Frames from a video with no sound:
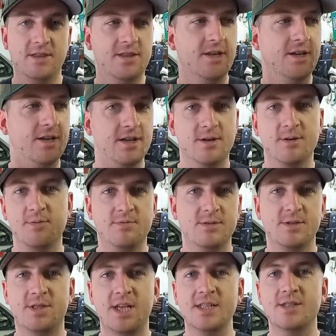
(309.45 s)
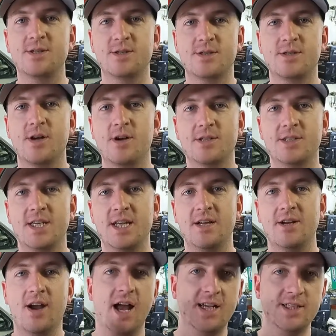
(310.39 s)
the sensor starts
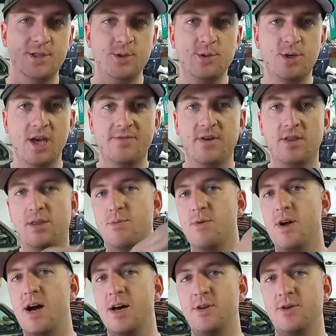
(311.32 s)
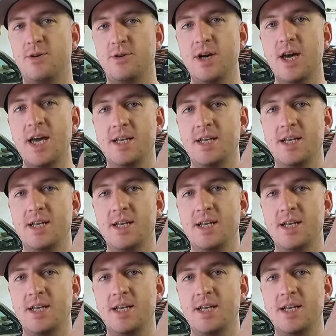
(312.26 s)
here. As you give it throttle,